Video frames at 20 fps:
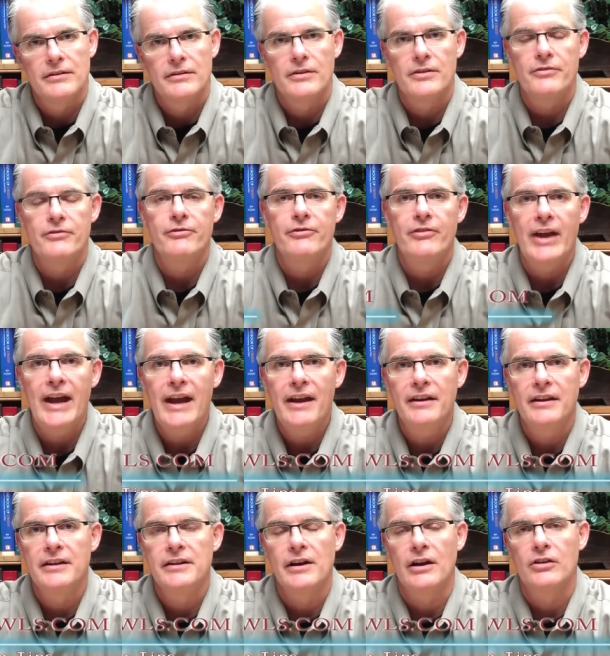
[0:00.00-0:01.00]
The fat
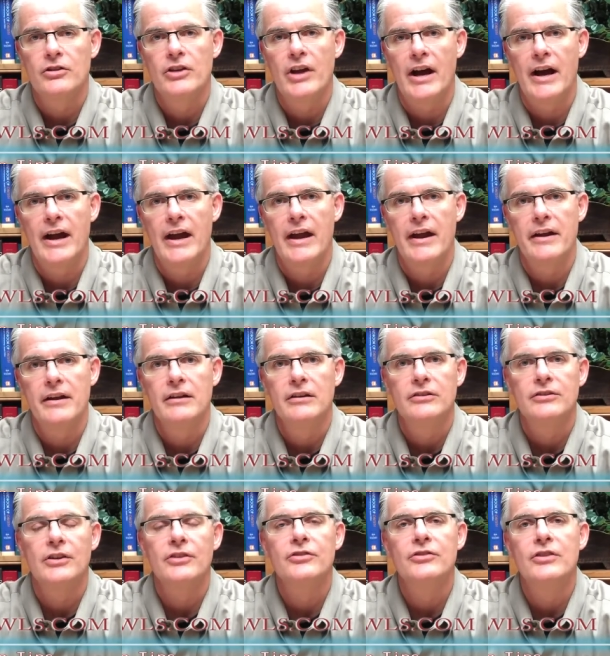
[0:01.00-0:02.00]
in our diet
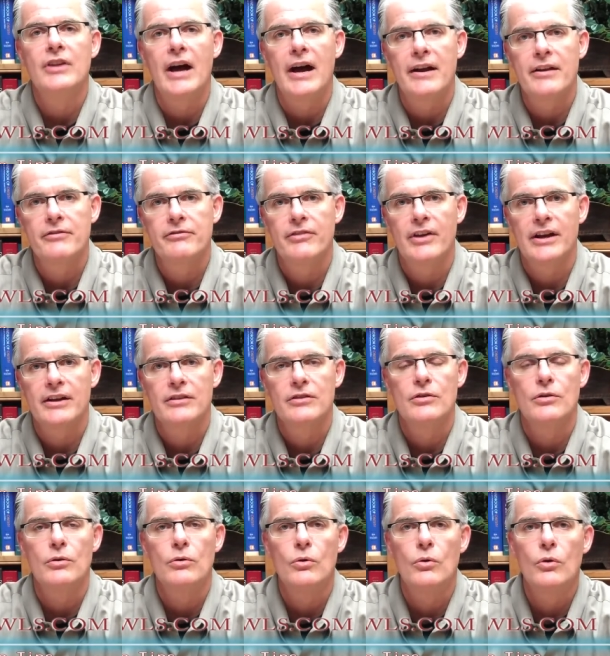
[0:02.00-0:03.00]
does not affect
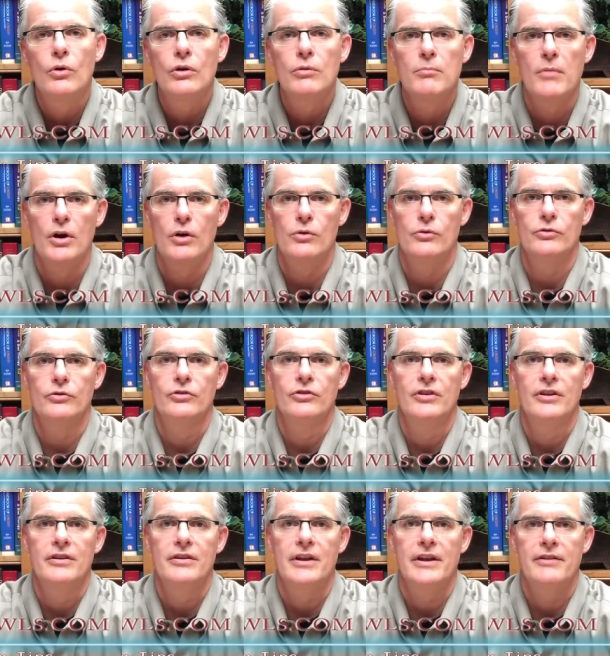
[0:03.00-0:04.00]
the hormones
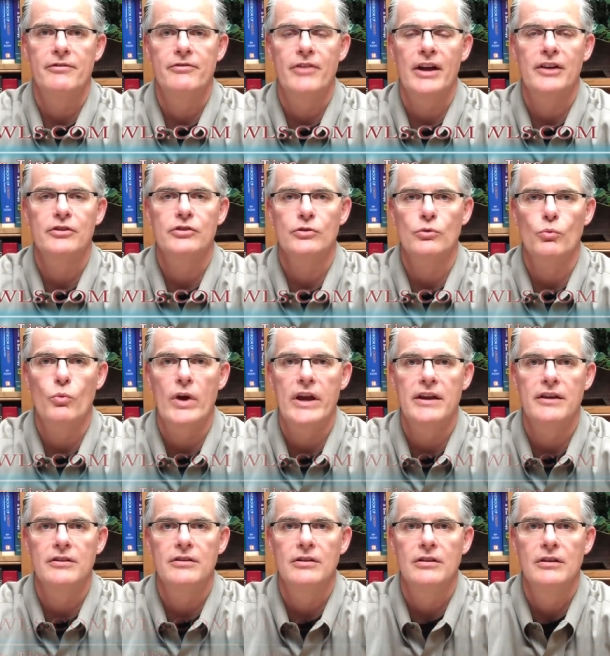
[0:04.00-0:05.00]
that affect your
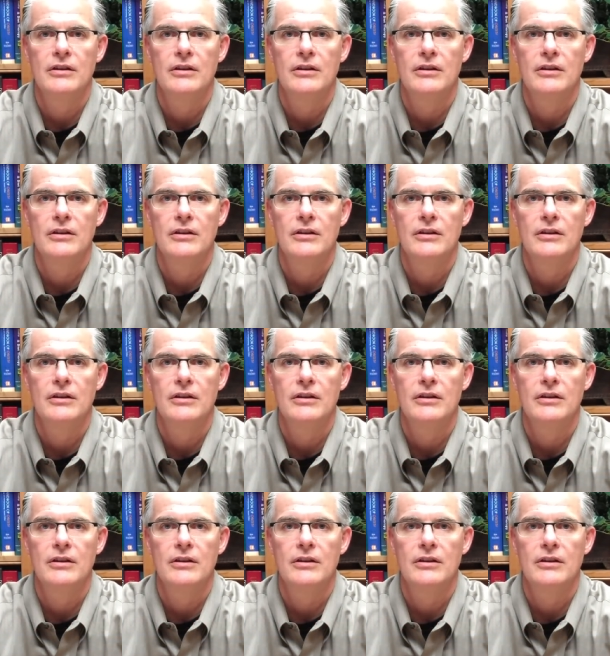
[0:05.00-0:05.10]
weight.